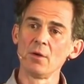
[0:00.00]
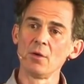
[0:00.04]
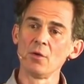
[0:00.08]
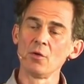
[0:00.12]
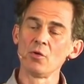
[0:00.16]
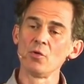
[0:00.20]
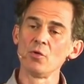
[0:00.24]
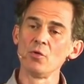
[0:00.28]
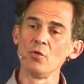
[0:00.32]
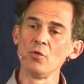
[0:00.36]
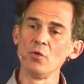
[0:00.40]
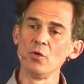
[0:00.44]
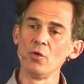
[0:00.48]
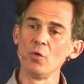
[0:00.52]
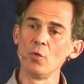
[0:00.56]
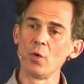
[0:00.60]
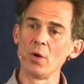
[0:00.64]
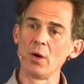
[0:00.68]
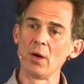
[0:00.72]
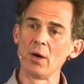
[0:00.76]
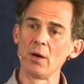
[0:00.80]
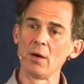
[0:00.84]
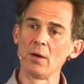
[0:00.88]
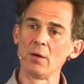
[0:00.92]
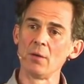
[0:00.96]
who you
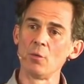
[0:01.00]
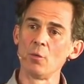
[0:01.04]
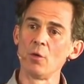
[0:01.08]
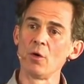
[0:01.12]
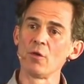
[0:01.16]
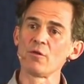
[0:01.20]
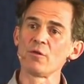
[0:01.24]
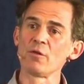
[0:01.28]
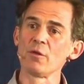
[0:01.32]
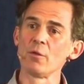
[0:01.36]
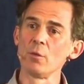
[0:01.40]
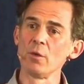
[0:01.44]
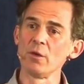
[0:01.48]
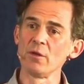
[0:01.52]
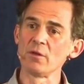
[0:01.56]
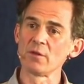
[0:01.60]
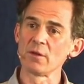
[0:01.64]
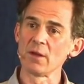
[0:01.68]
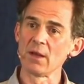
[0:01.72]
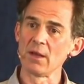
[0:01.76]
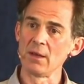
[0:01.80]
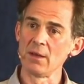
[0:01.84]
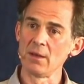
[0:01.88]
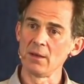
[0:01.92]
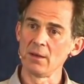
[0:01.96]
are, what shall we
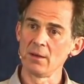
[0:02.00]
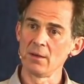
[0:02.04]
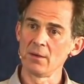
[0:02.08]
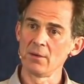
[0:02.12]
say?